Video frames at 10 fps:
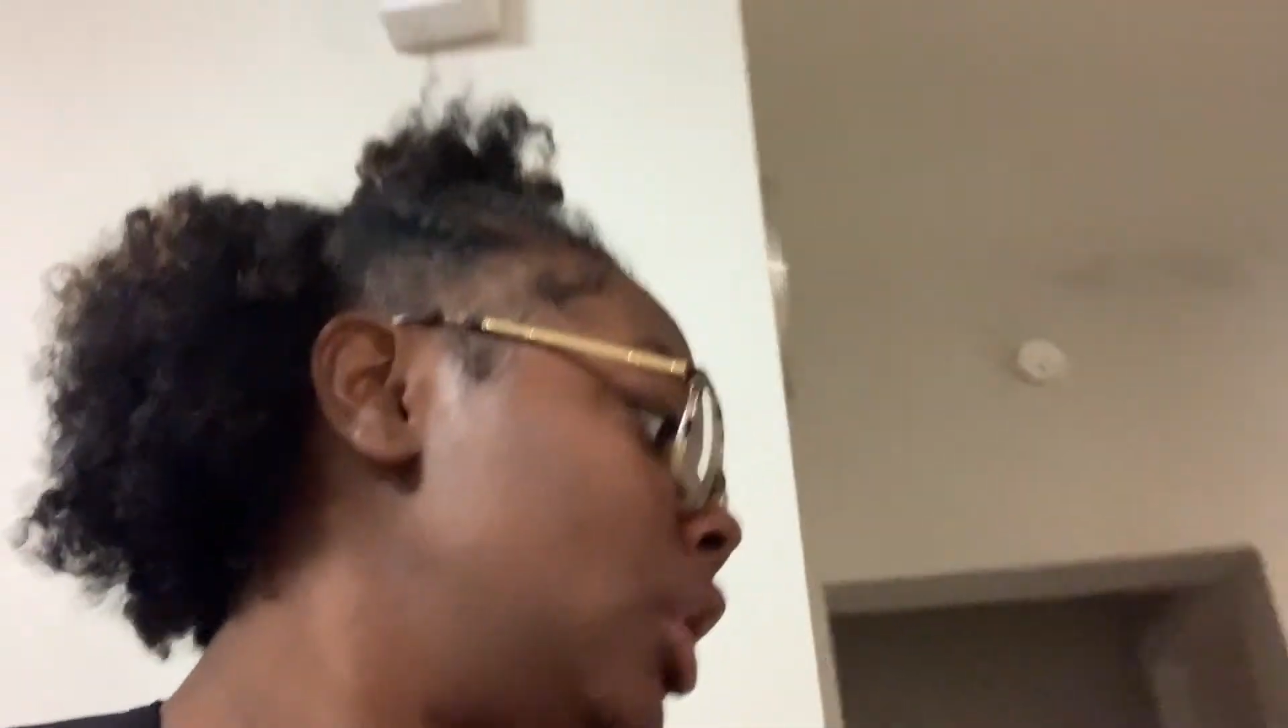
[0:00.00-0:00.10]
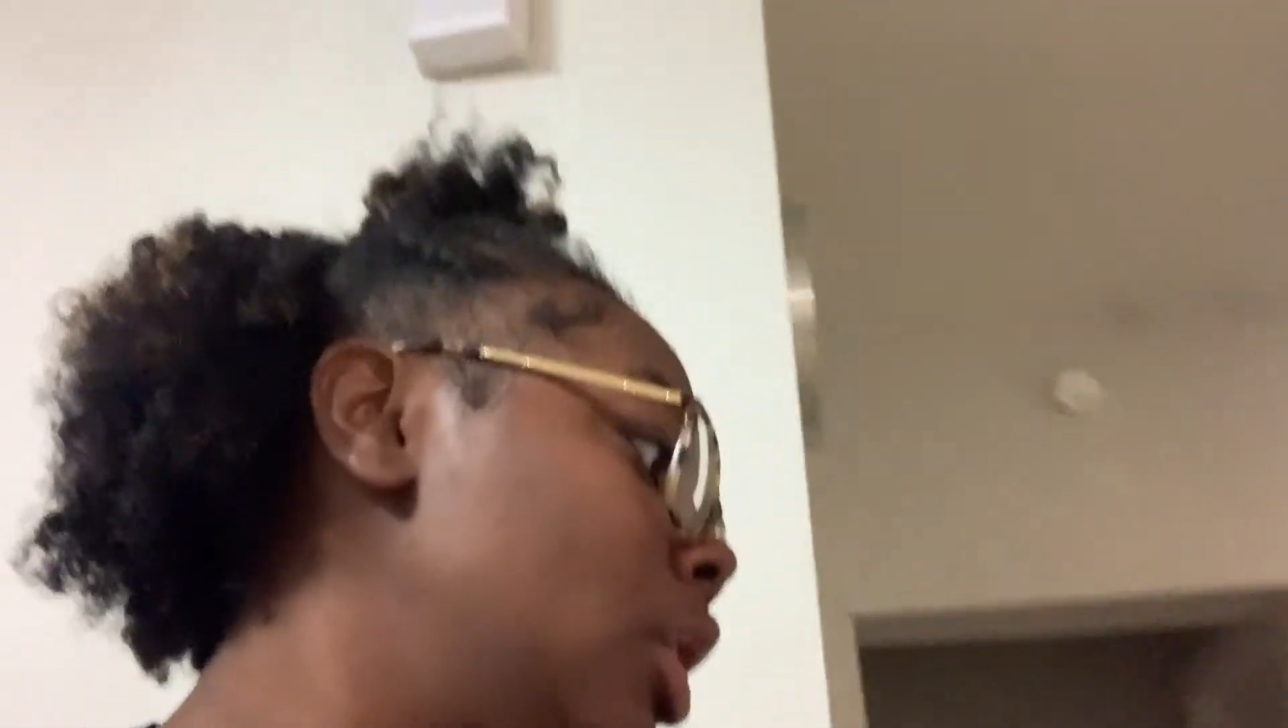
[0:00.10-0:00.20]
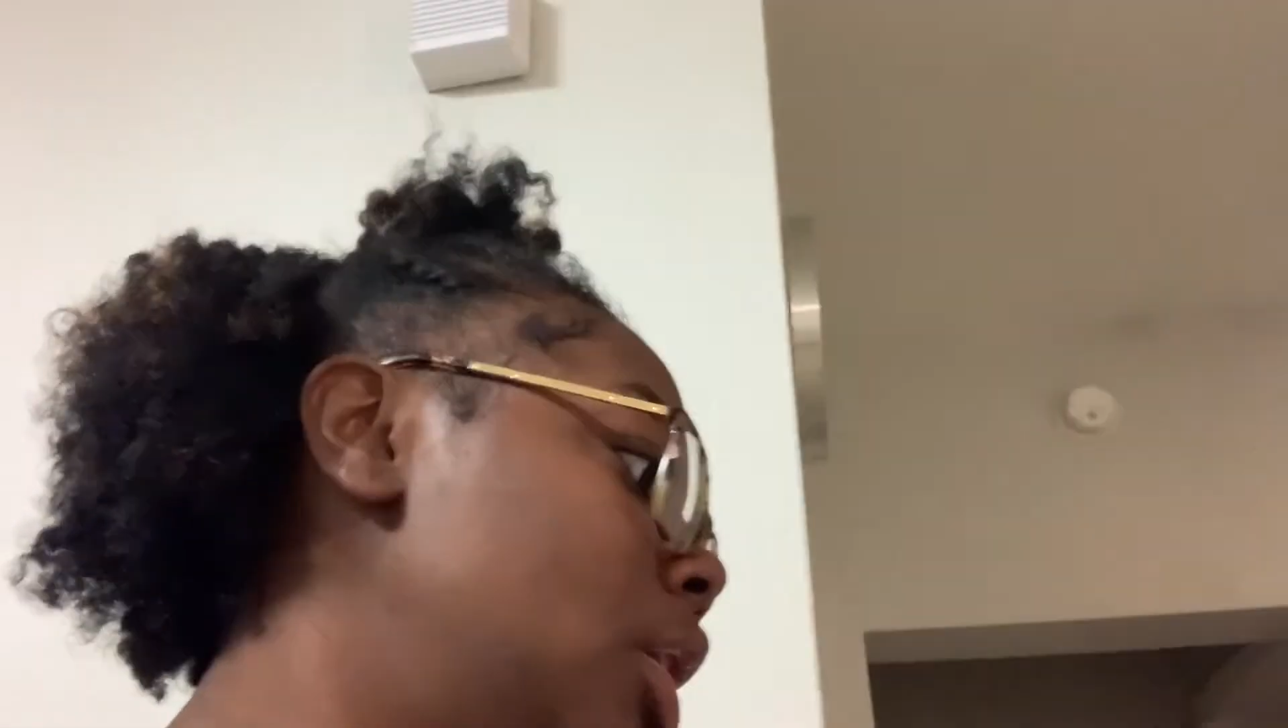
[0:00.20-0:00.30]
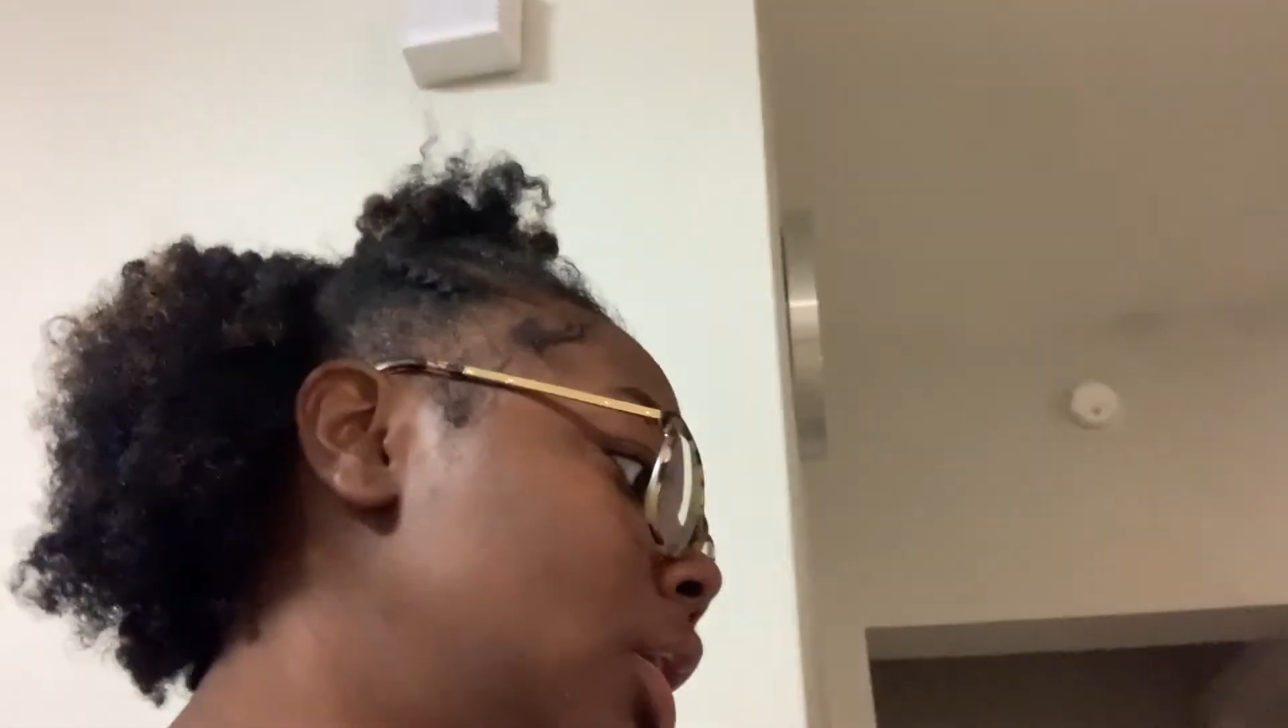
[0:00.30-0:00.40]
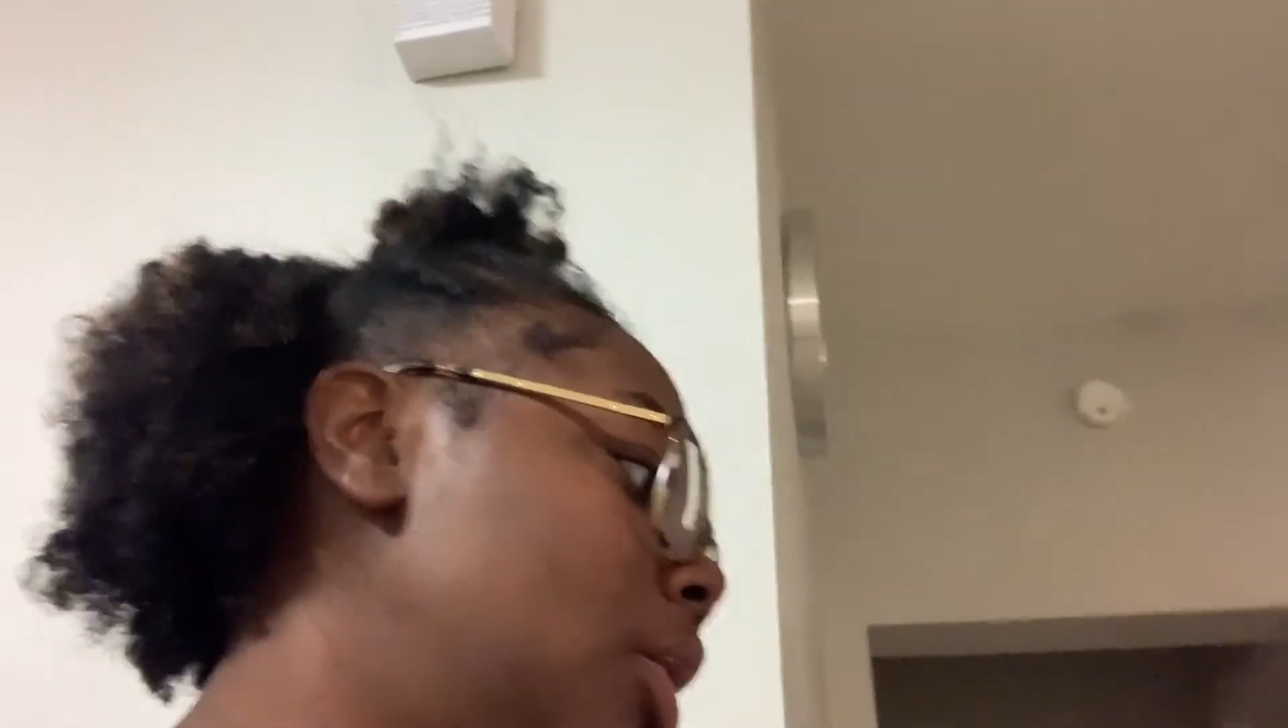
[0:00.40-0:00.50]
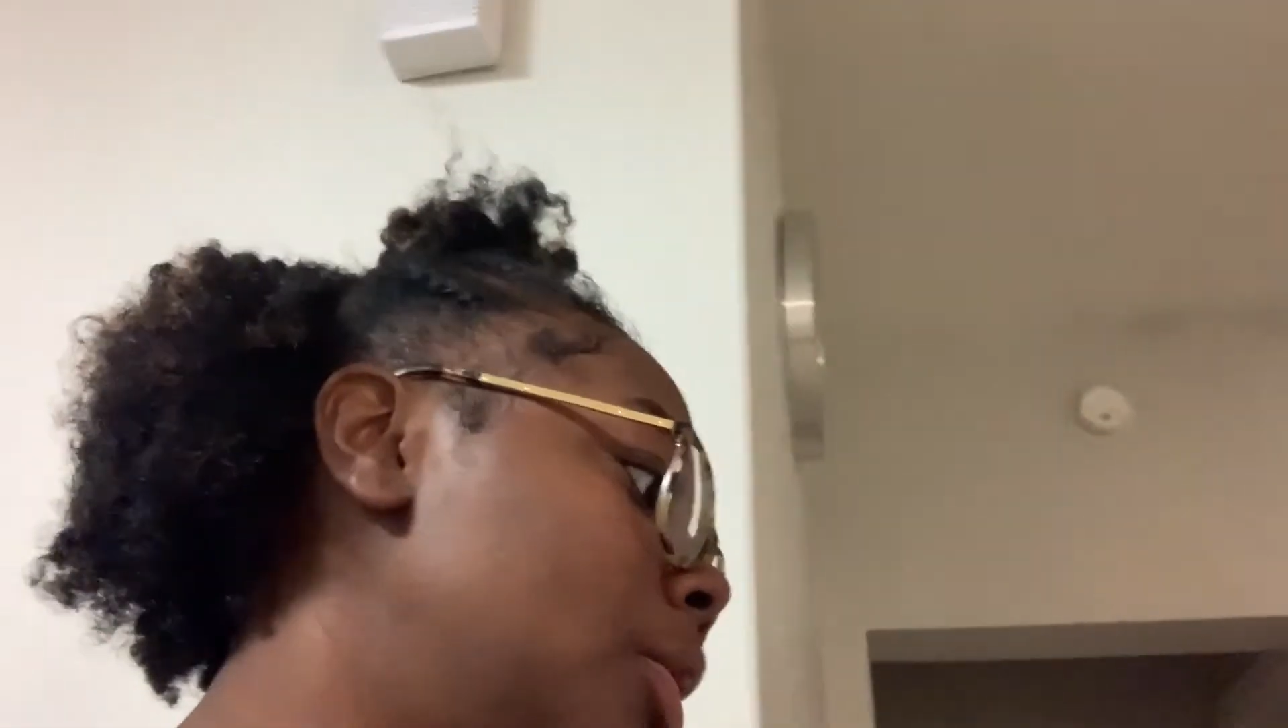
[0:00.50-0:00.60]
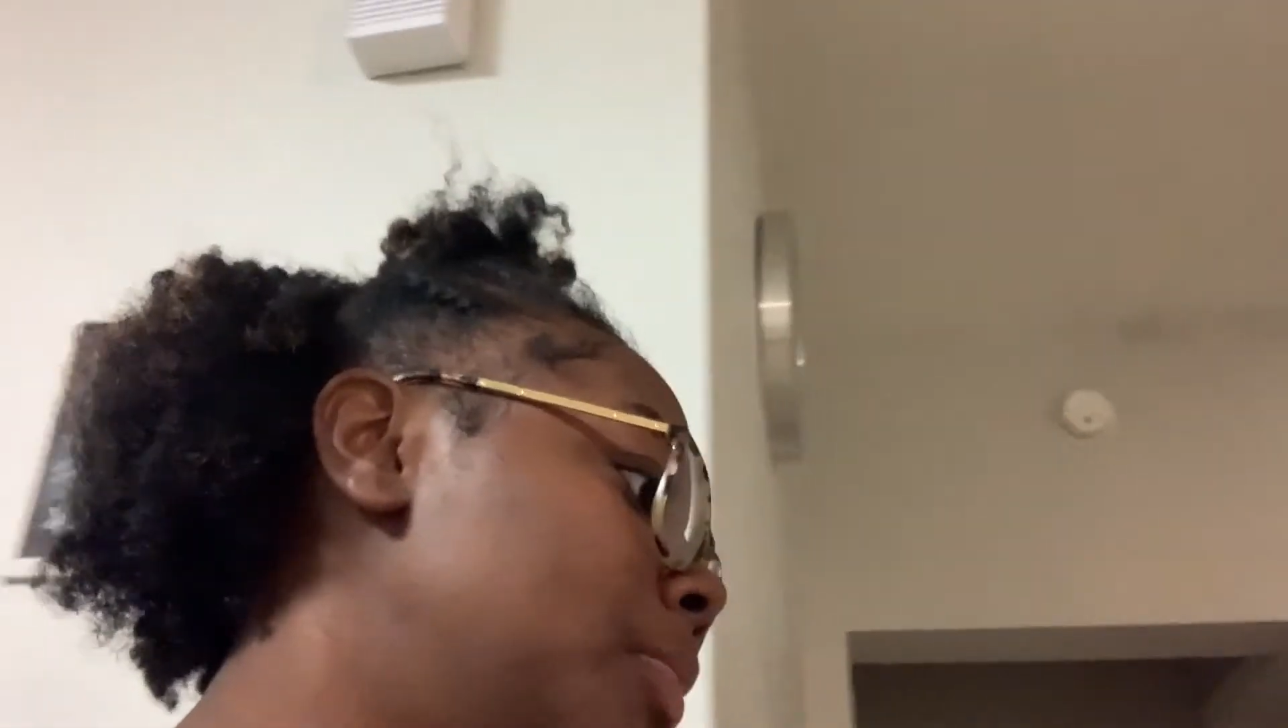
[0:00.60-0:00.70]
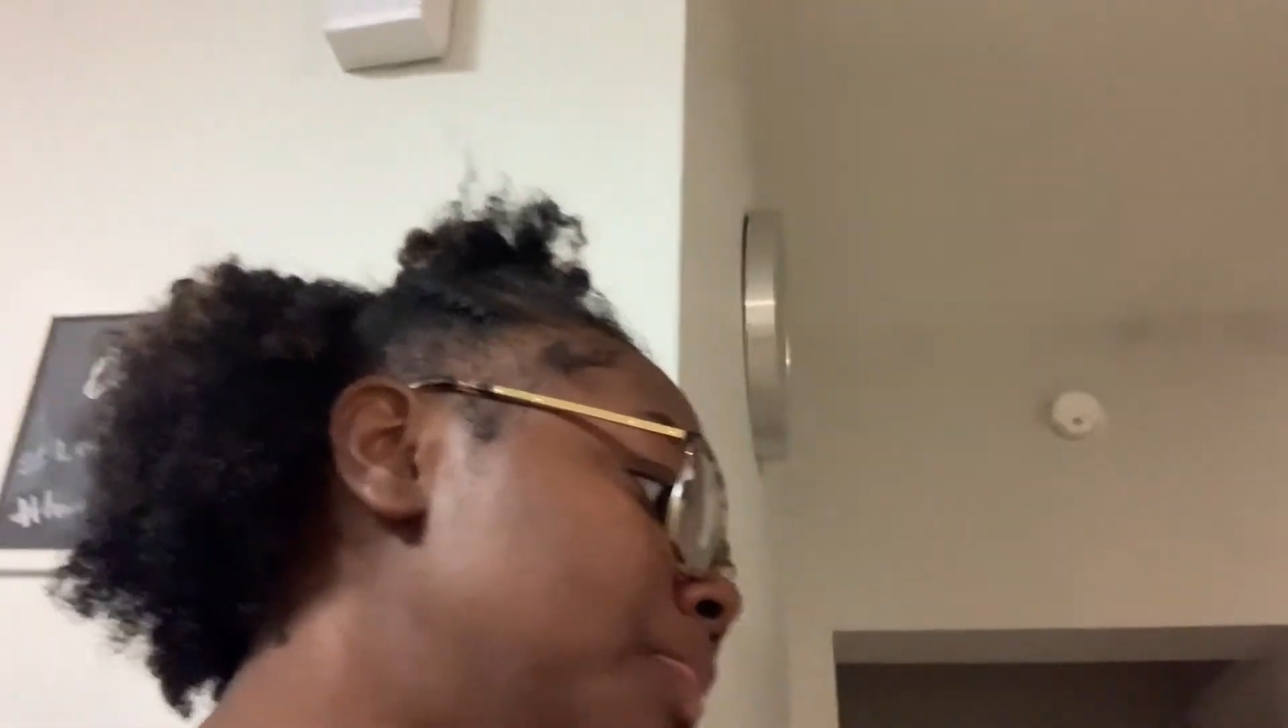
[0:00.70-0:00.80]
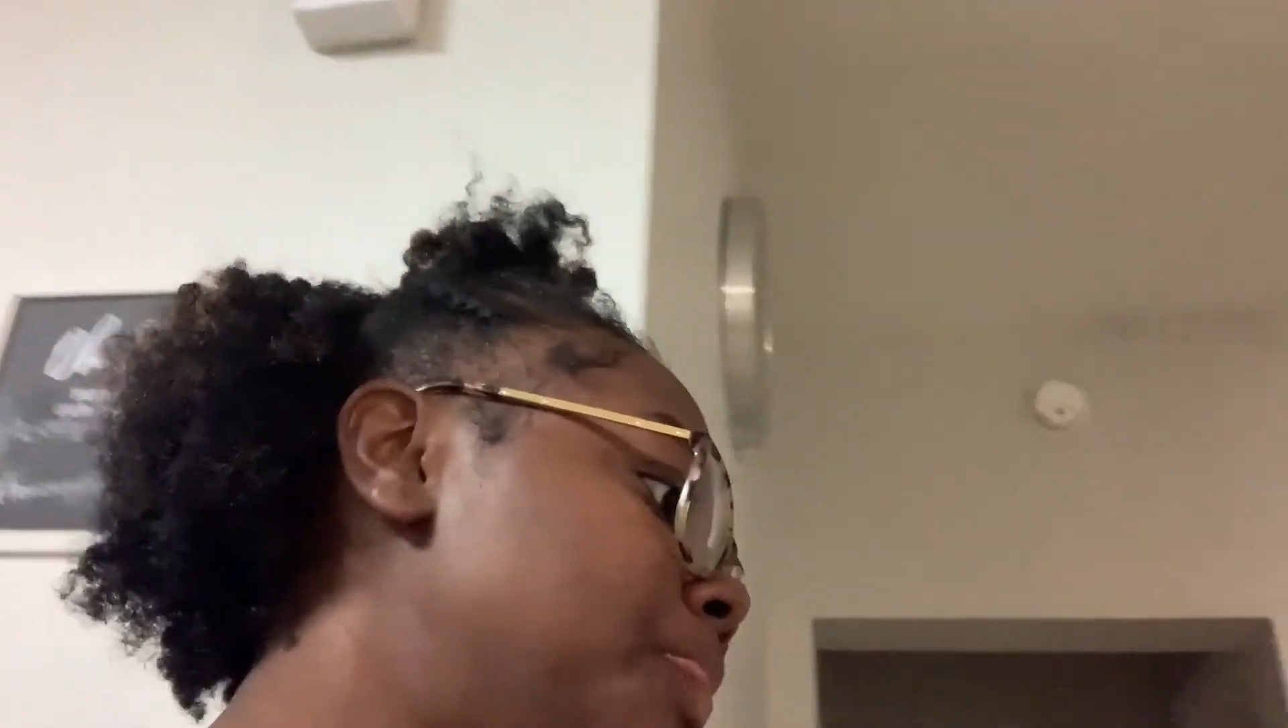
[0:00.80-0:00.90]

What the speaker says: I